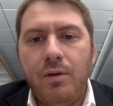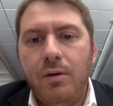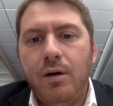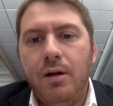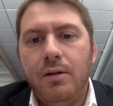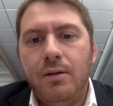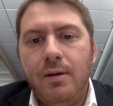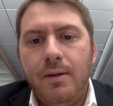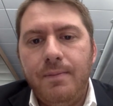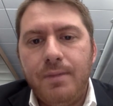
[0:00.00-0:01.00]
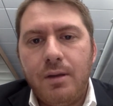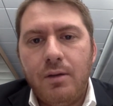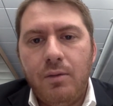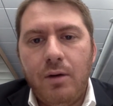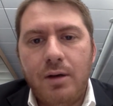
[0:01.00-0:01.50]
all
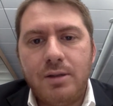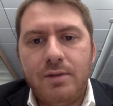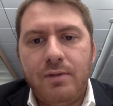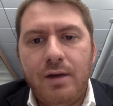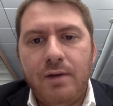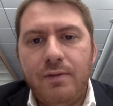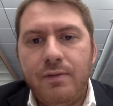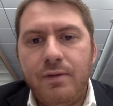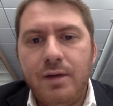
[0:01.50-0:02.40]
walks of life.